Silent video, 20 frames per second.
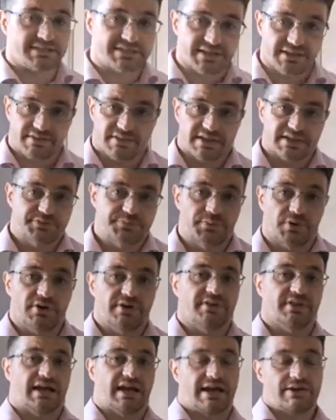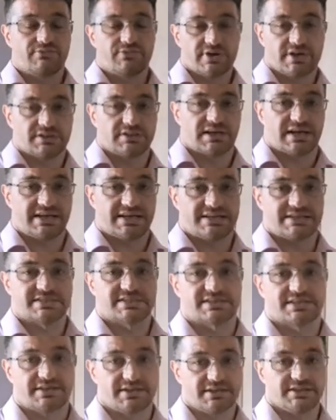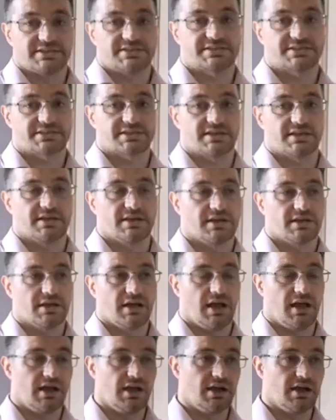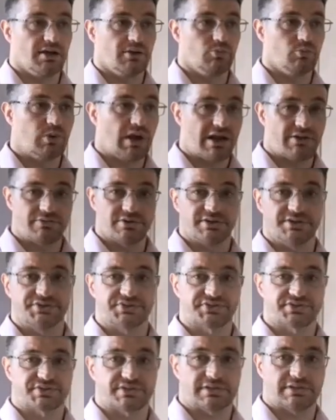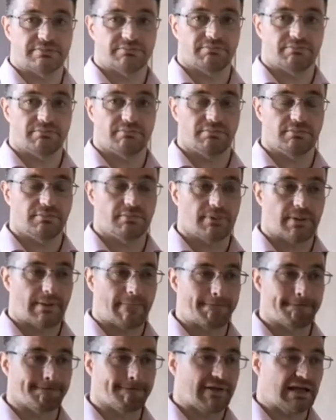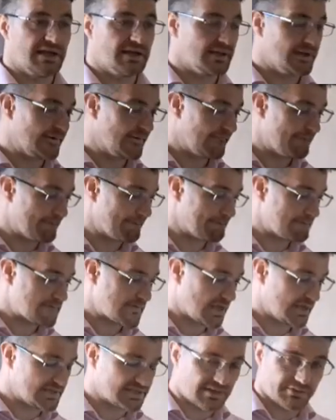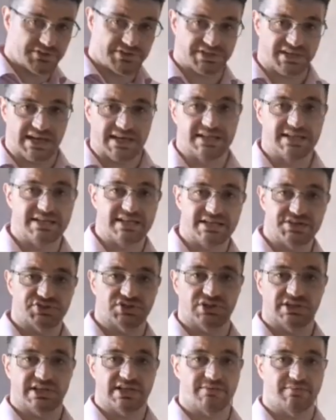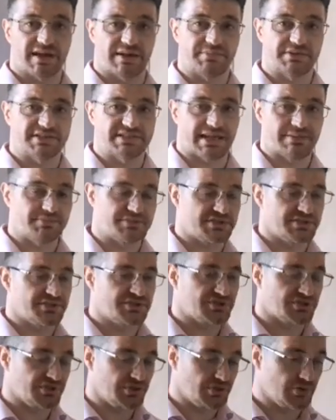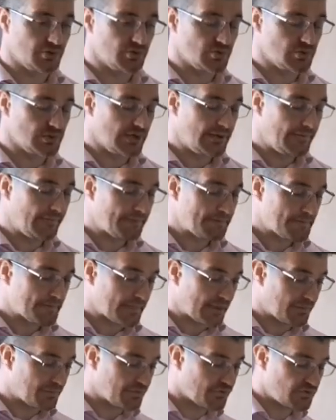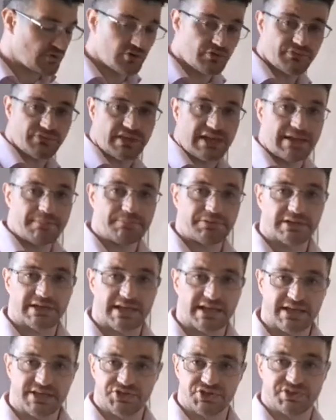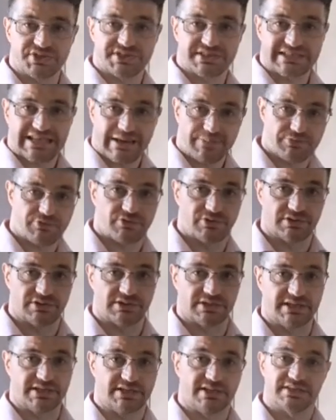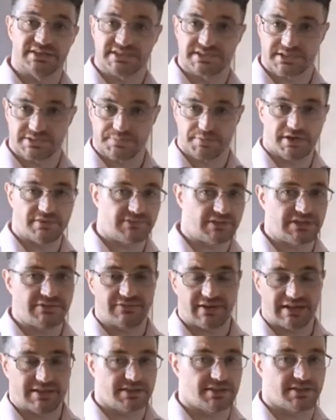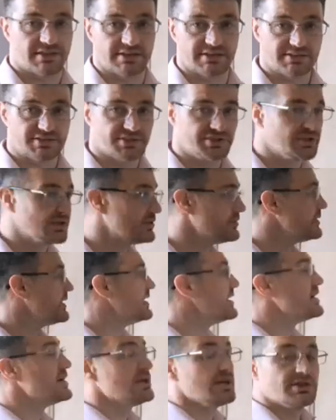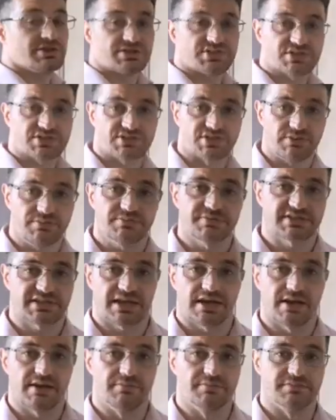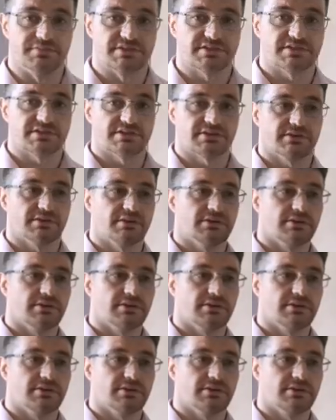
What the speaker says: it's at this point that I realized that whereas, as I was saying initially, you might be tempted to prove the implications separately, and this is a perfectly valid thing to do. Sometimes